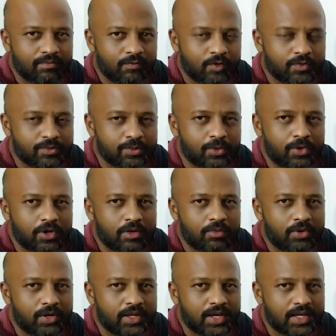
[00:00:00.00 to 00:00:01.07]
We've spoken
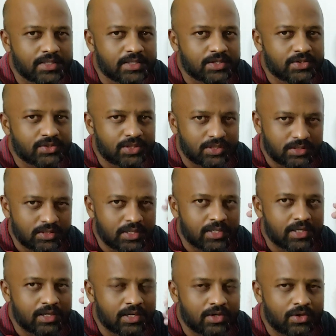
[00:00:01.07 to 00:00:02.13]
about gas exchange,
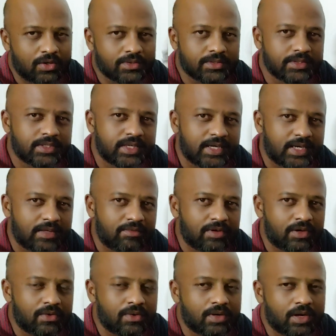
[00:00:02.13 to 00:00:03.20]
taking in oxygen,
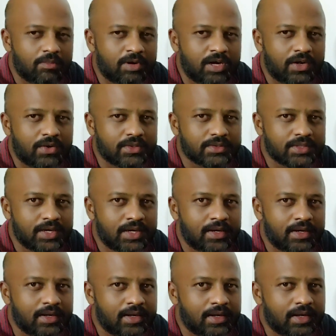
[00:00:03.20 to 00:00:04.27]
leaving out carbon dioxide.
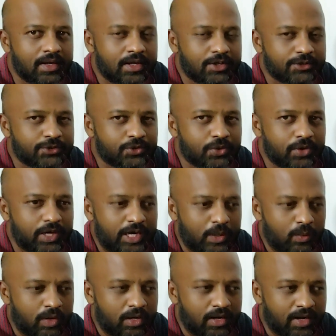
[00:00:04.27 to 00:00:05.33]
So it
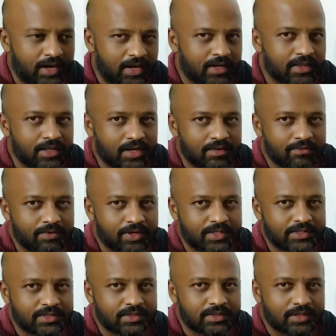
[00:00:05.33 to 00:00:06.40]
will hit that
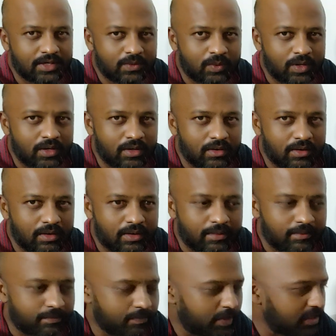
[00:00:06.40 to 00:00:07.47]
function. It will
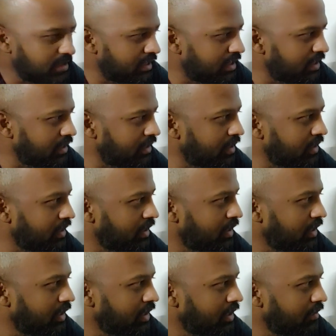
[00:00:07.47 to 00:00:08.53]
basically,
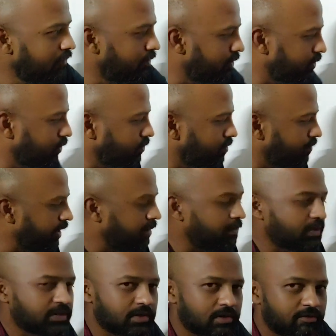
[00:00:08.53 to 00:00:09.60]
for those
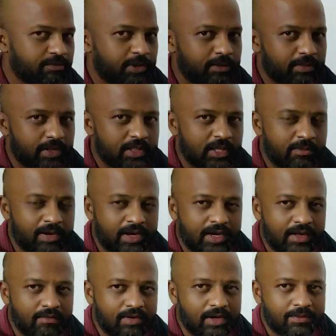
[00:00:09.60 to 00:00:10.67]
15% of people, they may
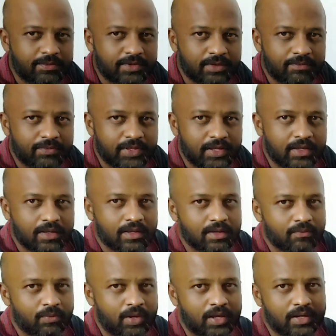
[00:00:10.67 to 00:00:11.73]
develop
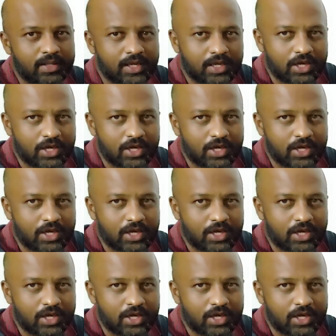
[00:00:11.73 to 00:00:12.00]
something where they